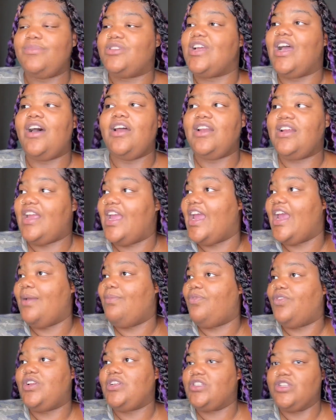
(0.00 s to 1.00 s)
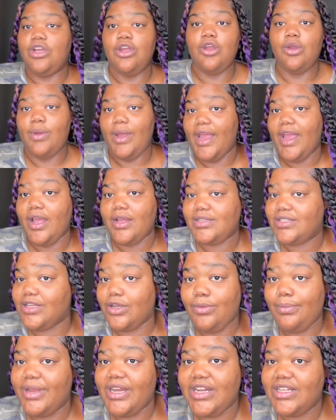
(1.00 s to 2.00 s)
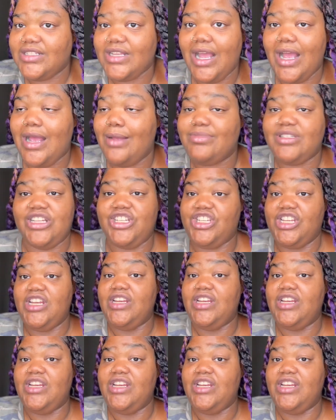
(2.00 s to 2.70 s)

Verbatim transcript: Y'all done came for this girl hair so many times that she